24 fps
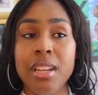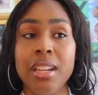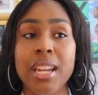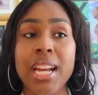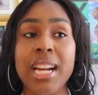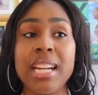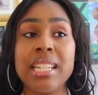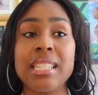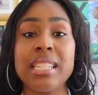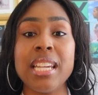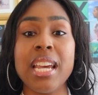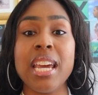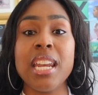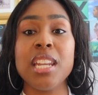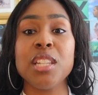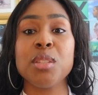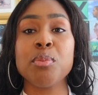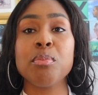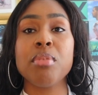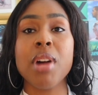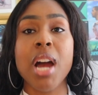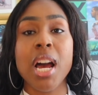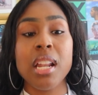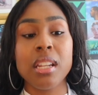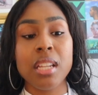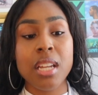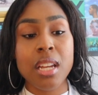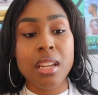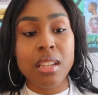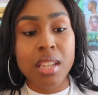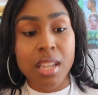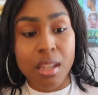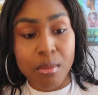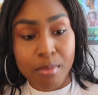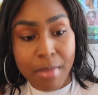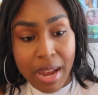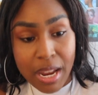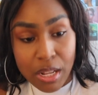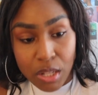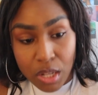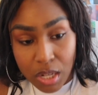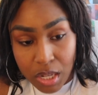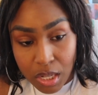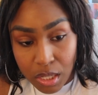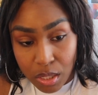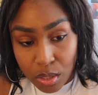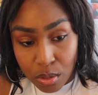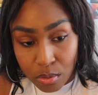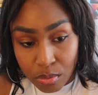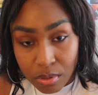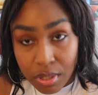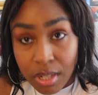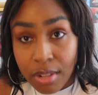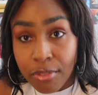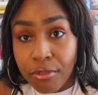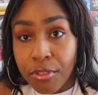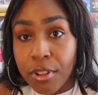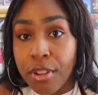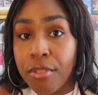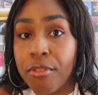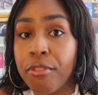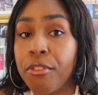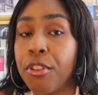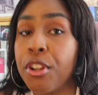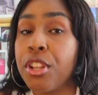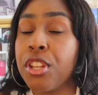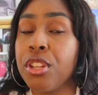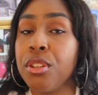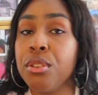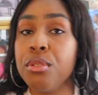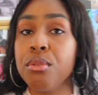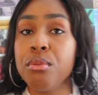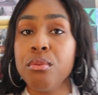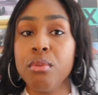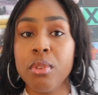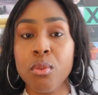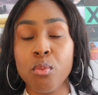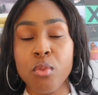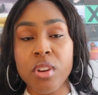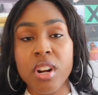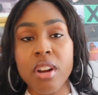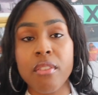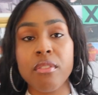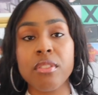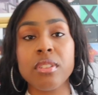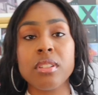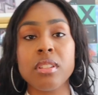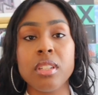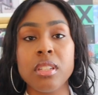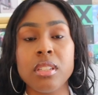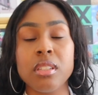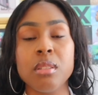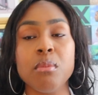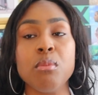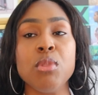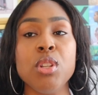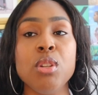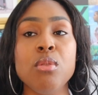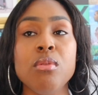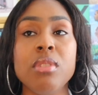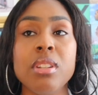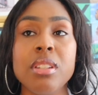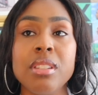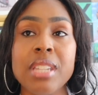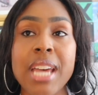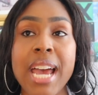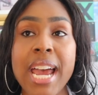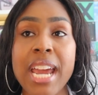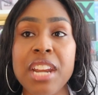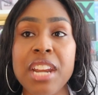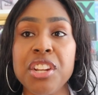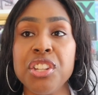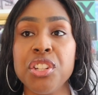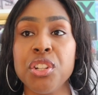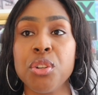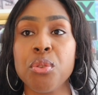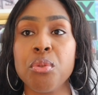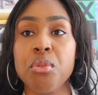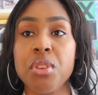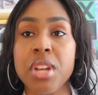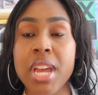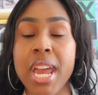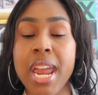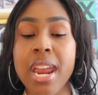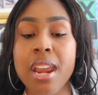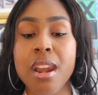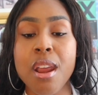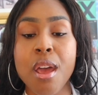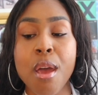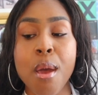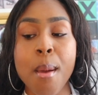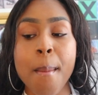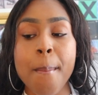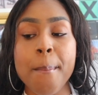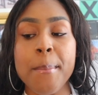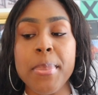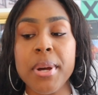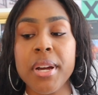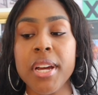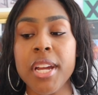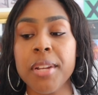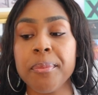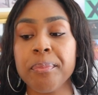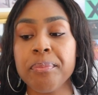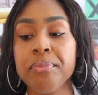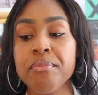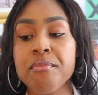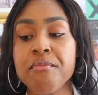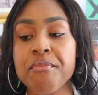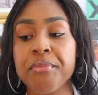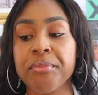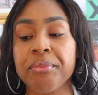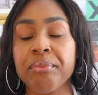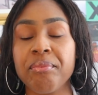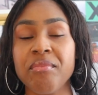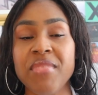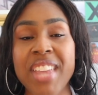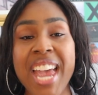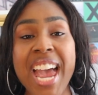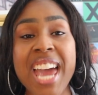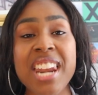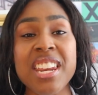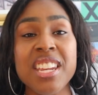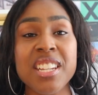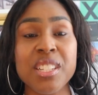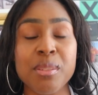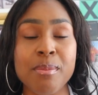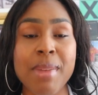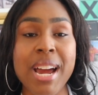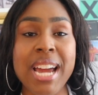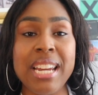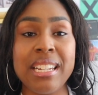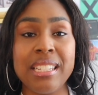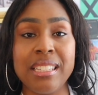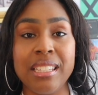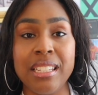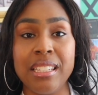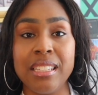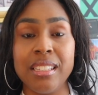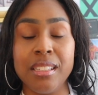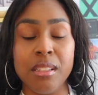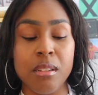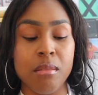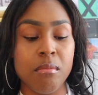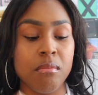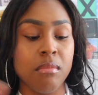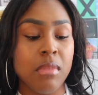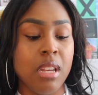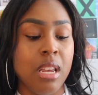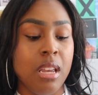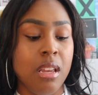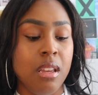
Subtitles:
Like I said, it might look a little different for you and whatever system you decide to create, but that is my system.